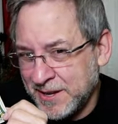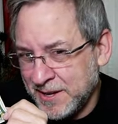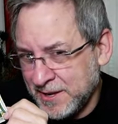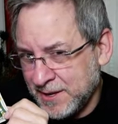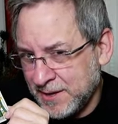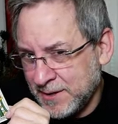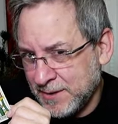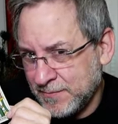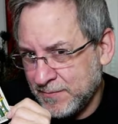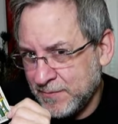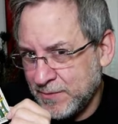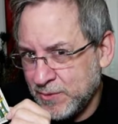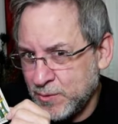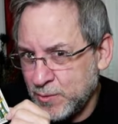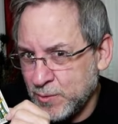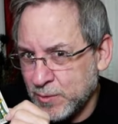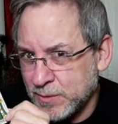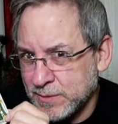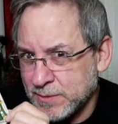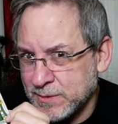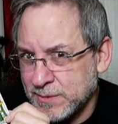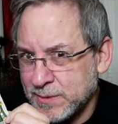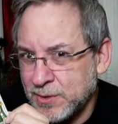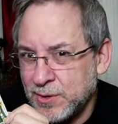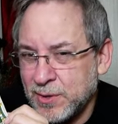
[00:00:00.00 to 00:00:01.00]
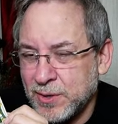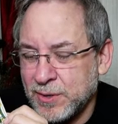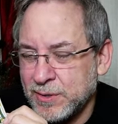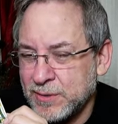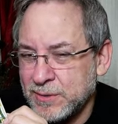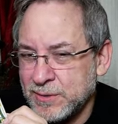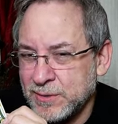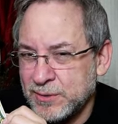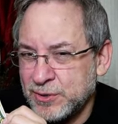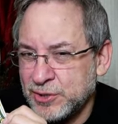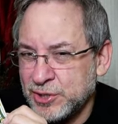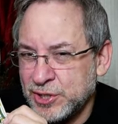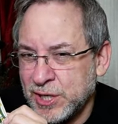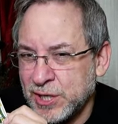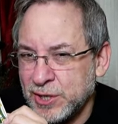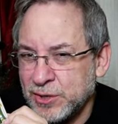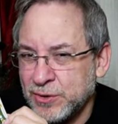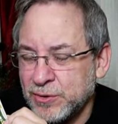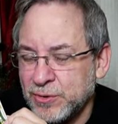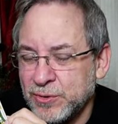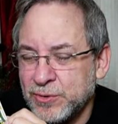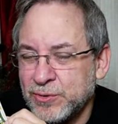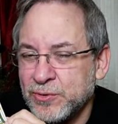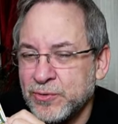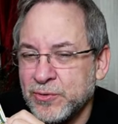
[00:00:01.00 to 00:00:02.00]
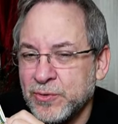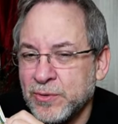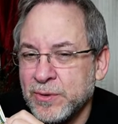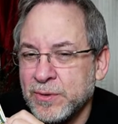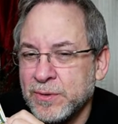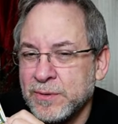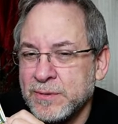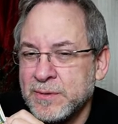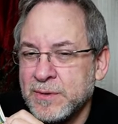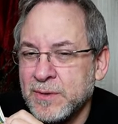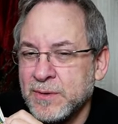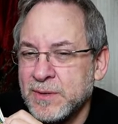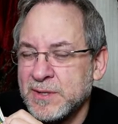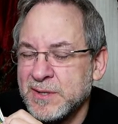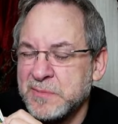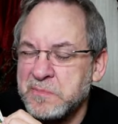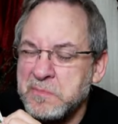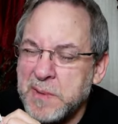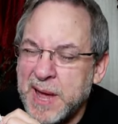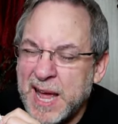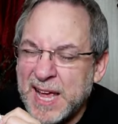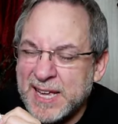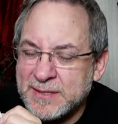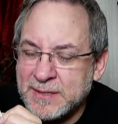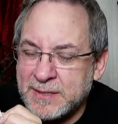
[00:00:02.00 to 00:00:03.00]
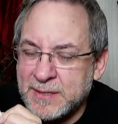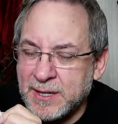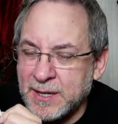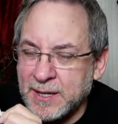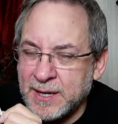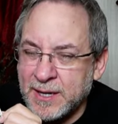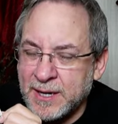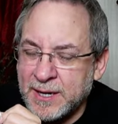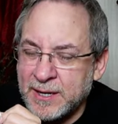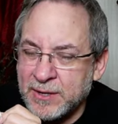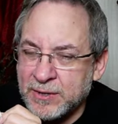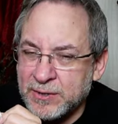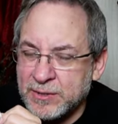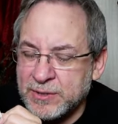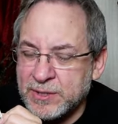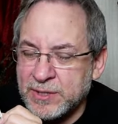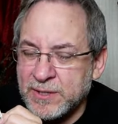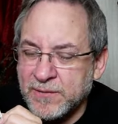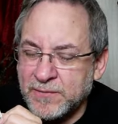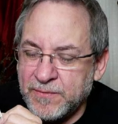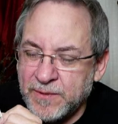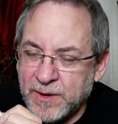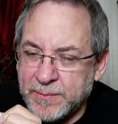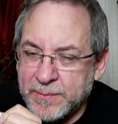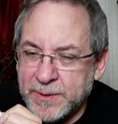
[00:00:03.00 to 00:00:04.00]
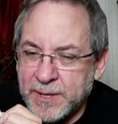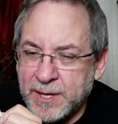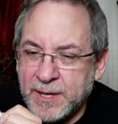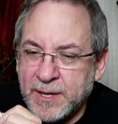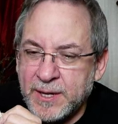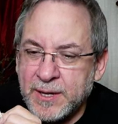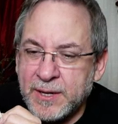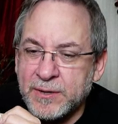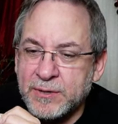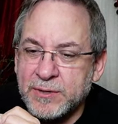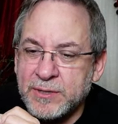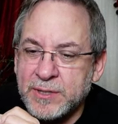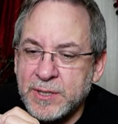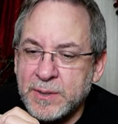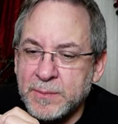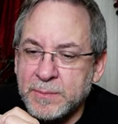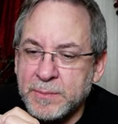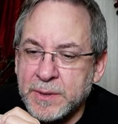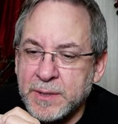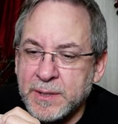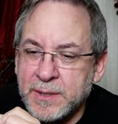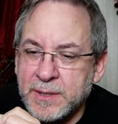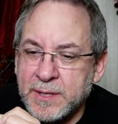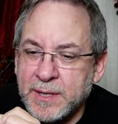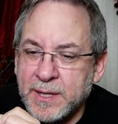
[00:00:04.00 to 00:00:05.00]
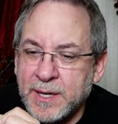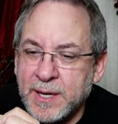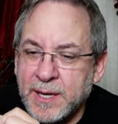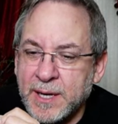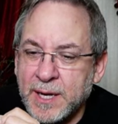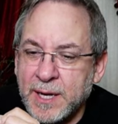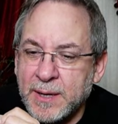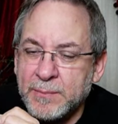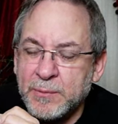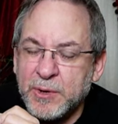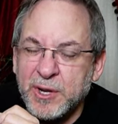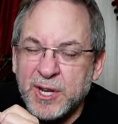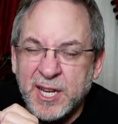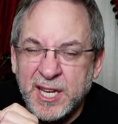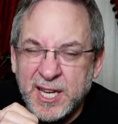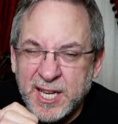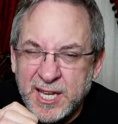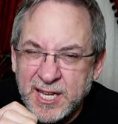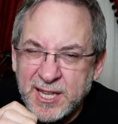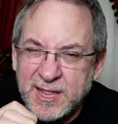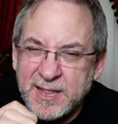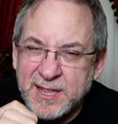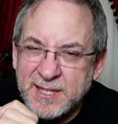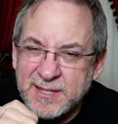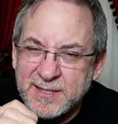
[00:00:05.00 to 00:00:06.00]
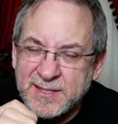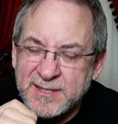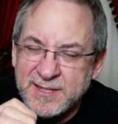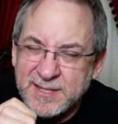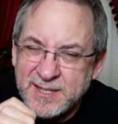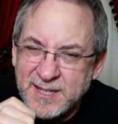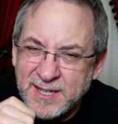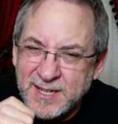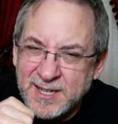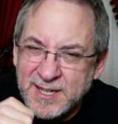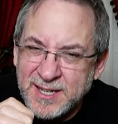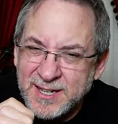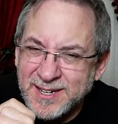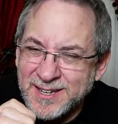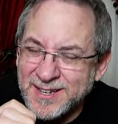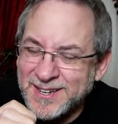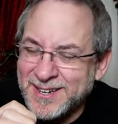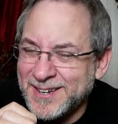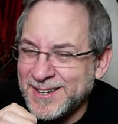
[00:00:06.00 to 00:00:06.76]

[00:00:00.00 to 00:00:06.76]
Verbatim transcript: of course, cards are gender neutral, so it's masculine energy, feminine energy. But today I'm going to get this done.